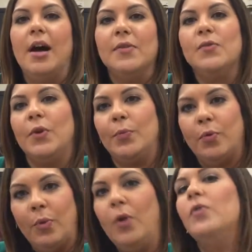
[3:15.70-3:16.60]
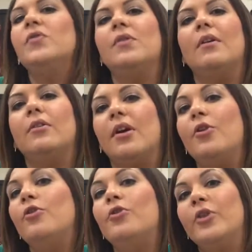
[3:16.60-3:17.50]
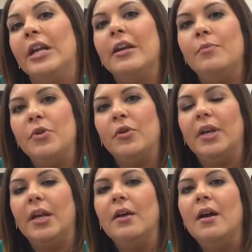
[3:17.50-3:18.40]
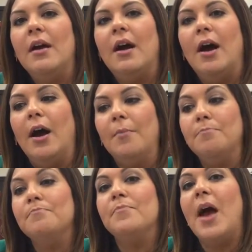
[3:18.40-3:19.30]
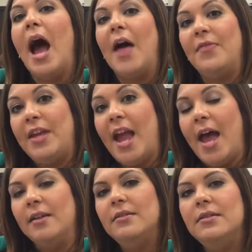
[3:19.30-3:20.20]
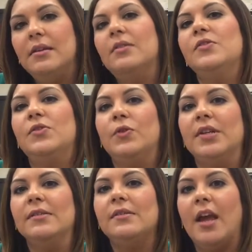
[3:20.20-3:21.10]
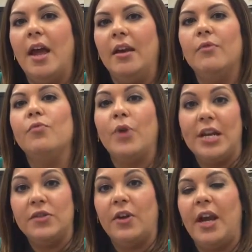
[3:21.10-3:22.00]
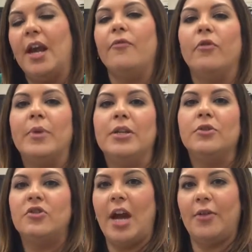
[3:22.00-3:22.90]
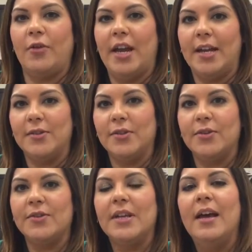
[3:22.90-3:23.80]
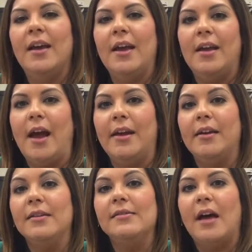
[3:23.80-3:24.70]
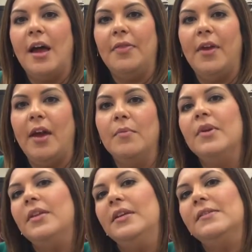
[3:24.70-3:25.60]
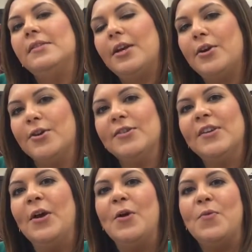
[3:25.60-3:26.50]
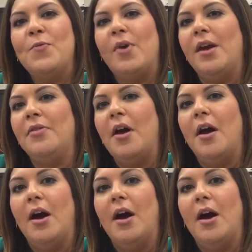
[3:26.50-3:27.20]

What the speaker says: So it promotes a good learning community. At the end, students can raise their hand for me to check their answers, and I can assign them these stickers with